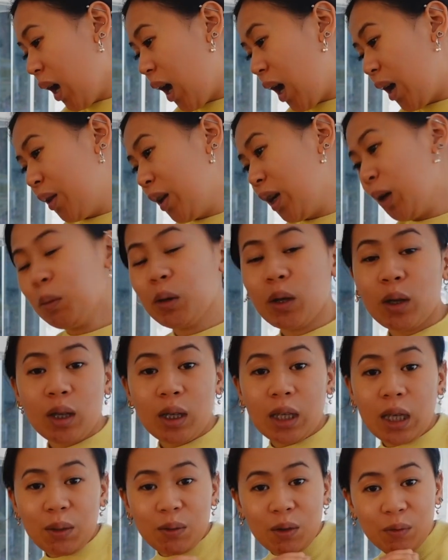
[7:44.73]
I think I'm gonna
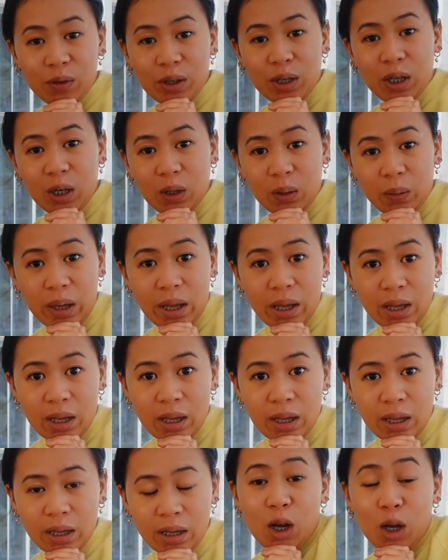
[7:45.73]
leave the video
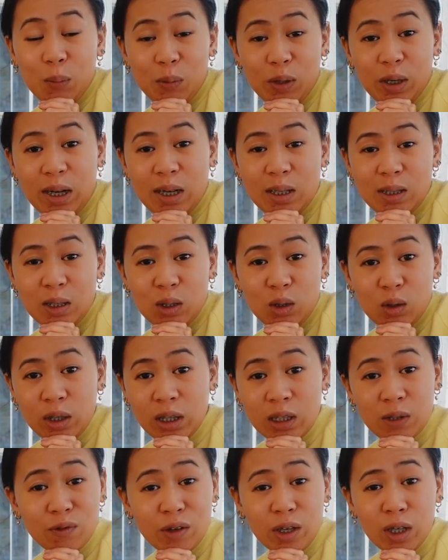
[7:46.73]
here. I hope you guys enjoyed
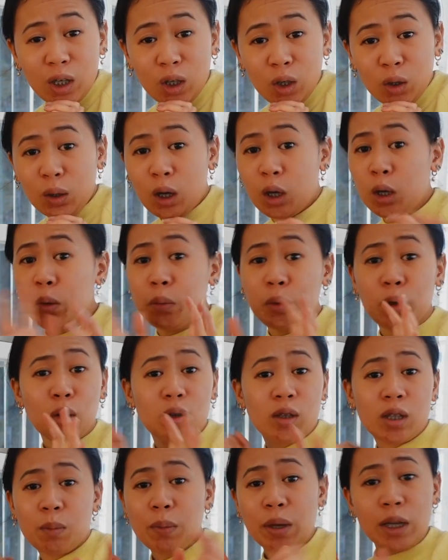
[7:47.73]
this video. I hope you
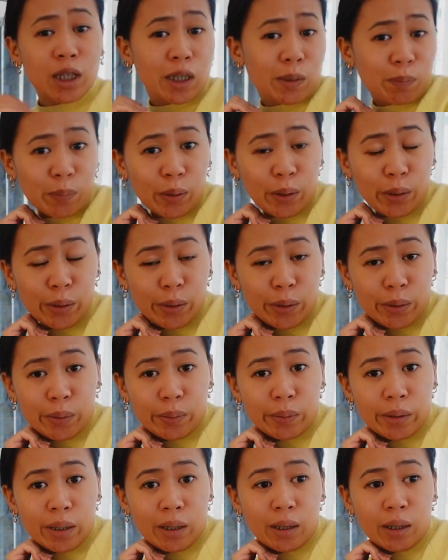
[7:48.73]
got some inspo
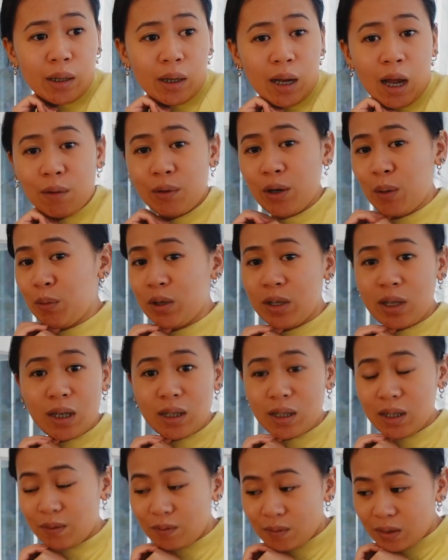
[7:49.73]
in having a
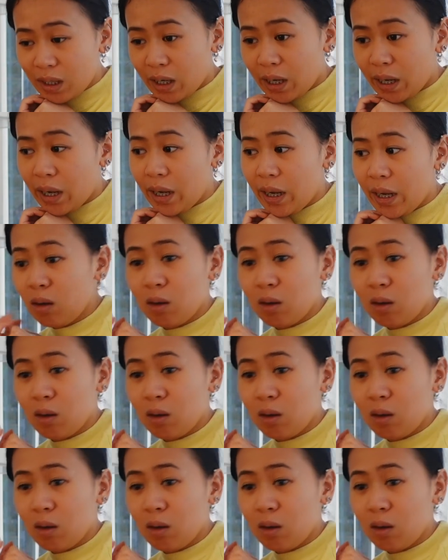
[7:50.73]
productive day.